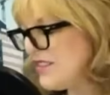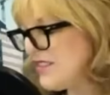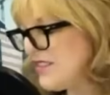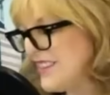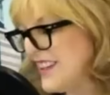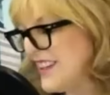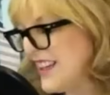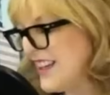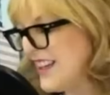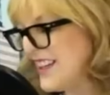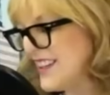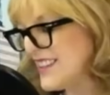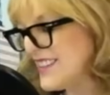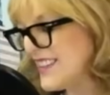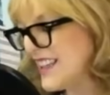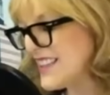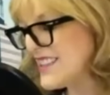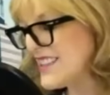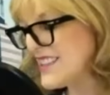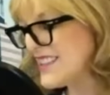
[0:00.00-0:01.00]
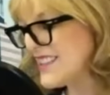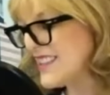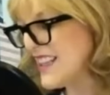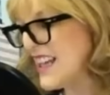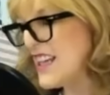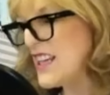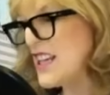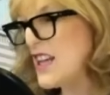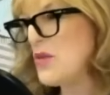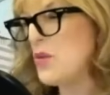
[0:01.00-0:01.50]
Yeah,
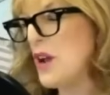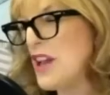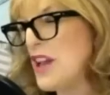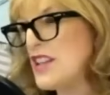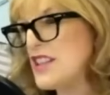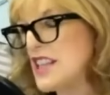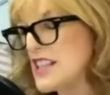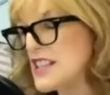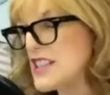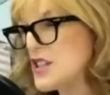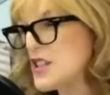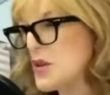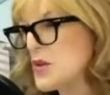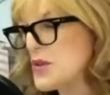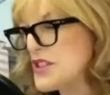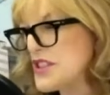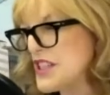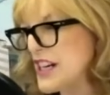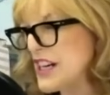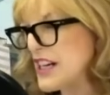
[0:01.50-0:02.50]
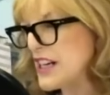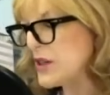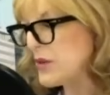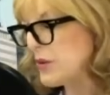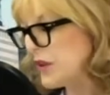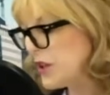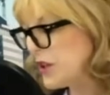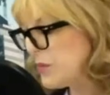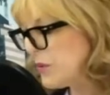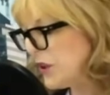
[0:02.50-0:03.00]
that's so stark
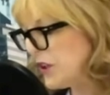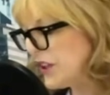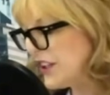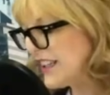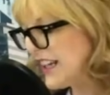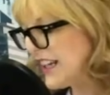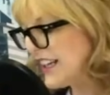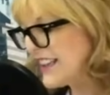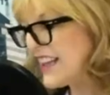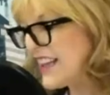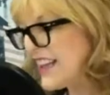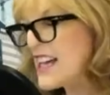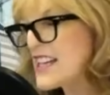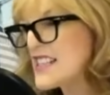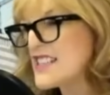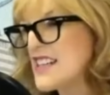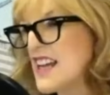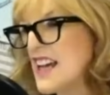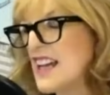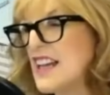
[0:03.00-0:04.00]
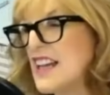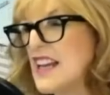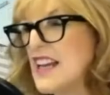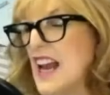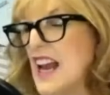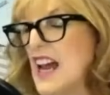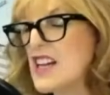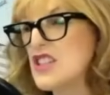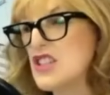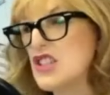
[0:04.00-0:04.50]
when you put it like that, and it
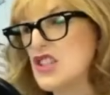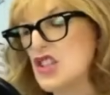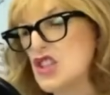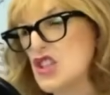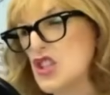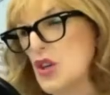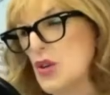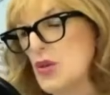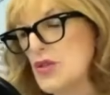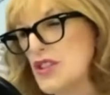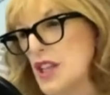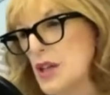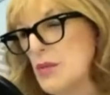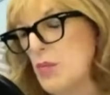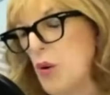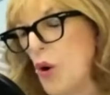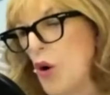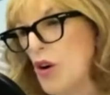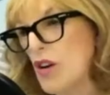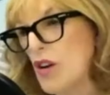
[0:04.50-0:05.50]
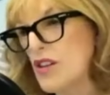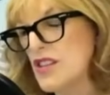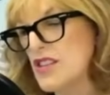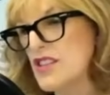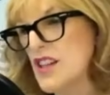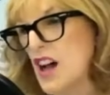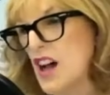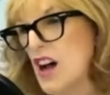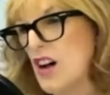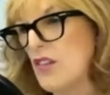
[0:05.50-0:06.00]
actually just shows the importance
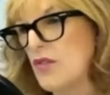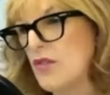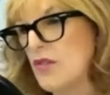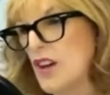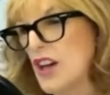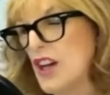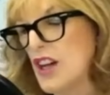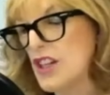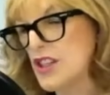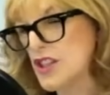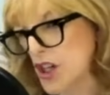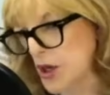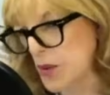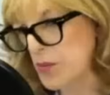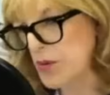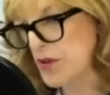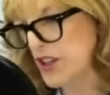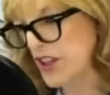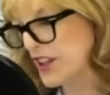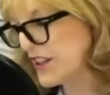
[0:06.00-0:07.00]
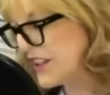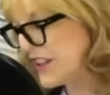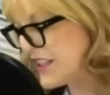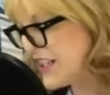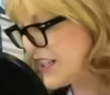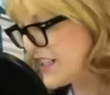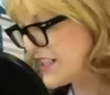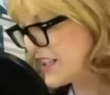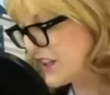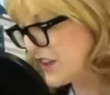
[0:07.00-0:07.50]
of interpreting the
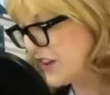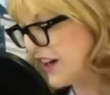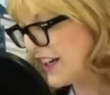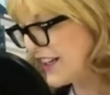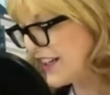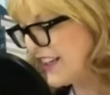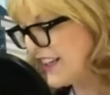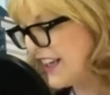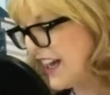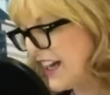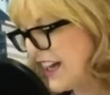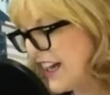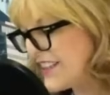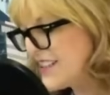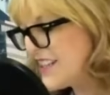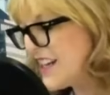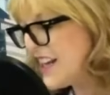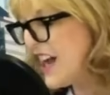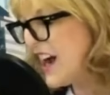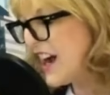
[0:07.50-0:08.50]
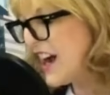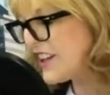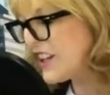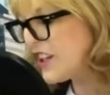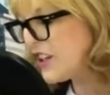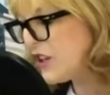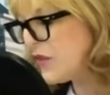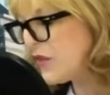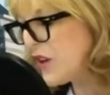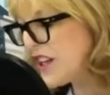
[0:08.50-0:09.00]
data correctly. And I
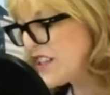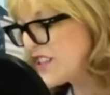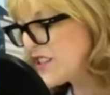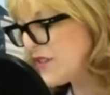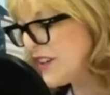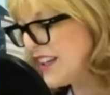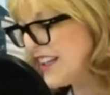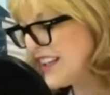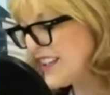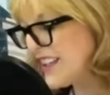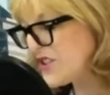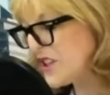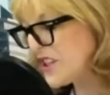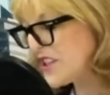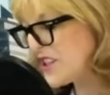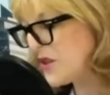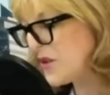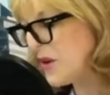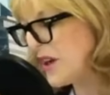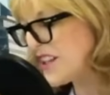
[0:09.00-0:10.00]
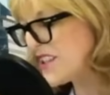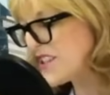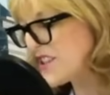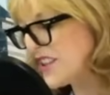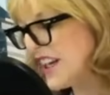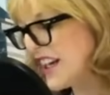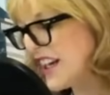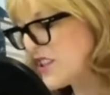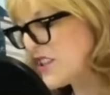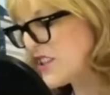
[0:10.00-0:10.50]
think you've raised a really interesting
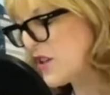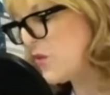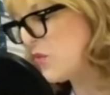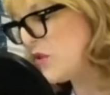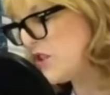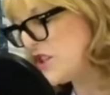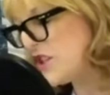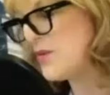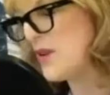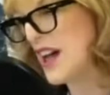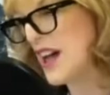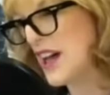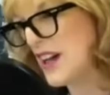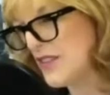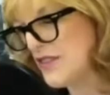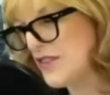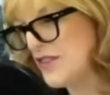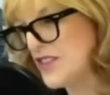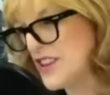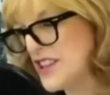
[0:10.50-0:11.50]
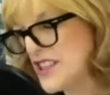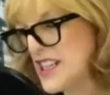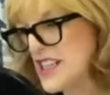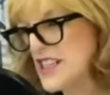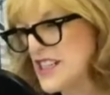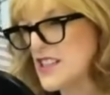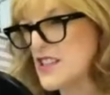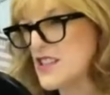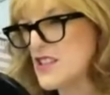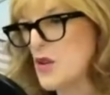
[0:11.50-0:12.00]
question. Actually, we do have the
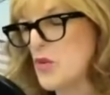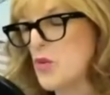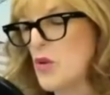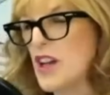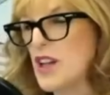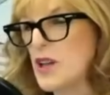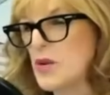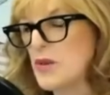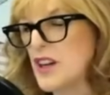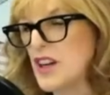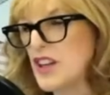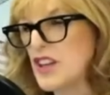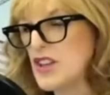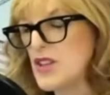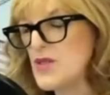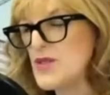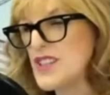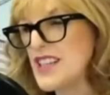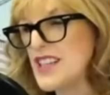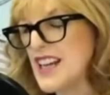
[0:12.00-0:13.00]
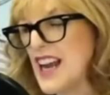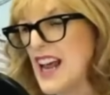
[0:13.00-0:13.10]
data, so why are we not using it?